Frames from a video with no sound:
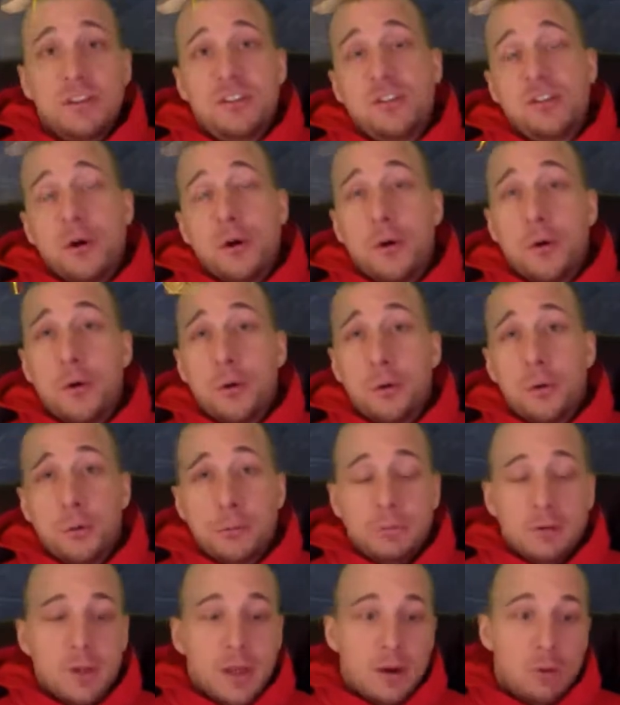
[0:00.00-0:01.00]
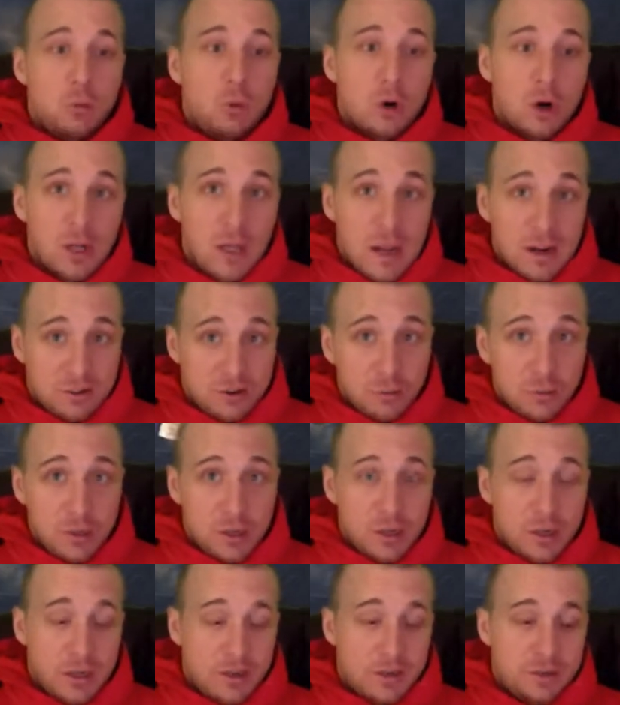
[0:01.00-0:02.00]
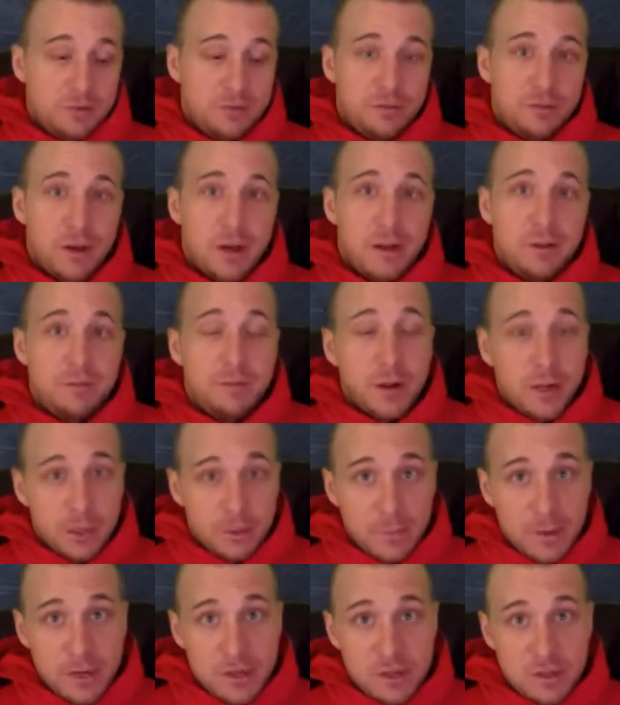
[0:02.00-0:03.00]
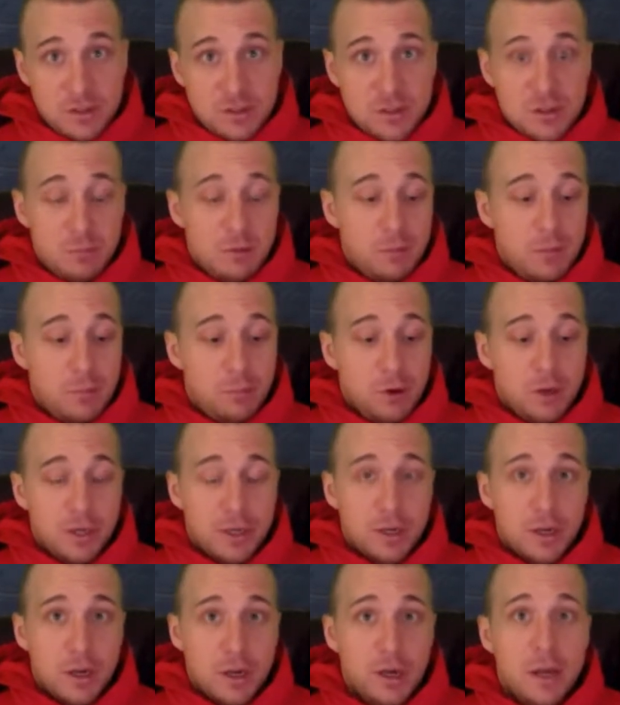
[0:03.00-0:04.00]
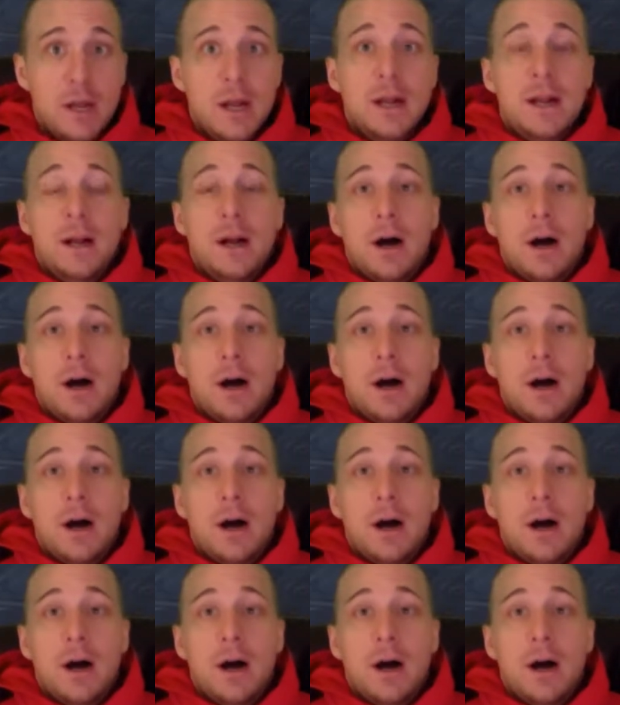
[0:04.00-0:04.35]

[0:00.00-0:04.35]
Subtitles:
So like warlocks are really good on this fight. Fire mages seem to be pretty good.